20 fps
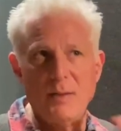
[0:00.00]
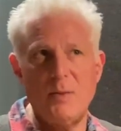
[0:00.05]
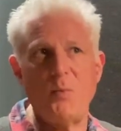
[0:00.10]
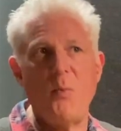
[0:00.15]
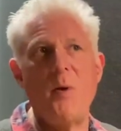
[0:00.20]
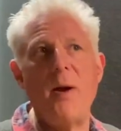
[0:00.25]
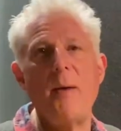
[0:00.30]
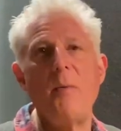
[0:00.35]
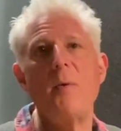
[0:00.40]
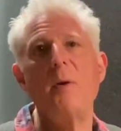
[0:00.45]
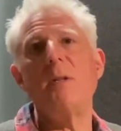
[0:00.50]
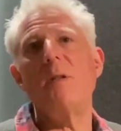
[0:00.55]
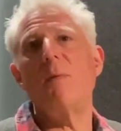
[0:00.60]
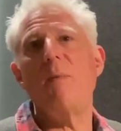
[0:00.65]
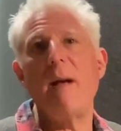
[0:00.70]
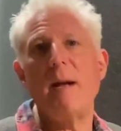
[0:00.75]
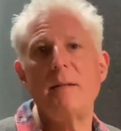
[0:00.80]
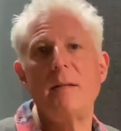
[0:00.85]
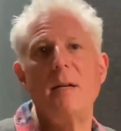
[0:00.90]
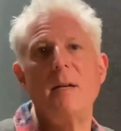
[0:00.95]
where we're
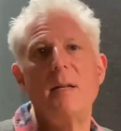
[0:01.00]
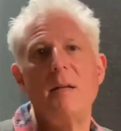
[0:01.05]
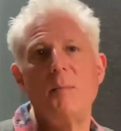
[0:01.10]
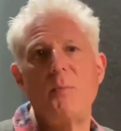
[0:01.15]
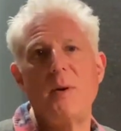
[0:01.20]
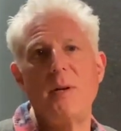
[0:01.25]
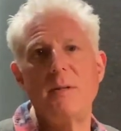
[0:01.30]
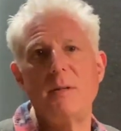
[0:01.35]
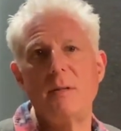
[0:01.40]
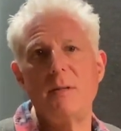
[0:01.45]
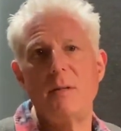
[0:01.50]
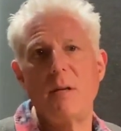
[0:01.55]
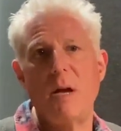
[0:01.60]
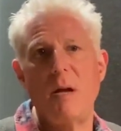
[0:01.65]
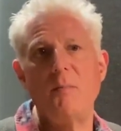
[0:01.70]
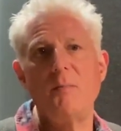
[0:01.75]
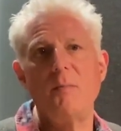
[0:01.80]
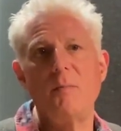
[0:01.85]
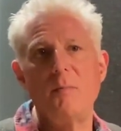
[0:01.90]
directed at the present time.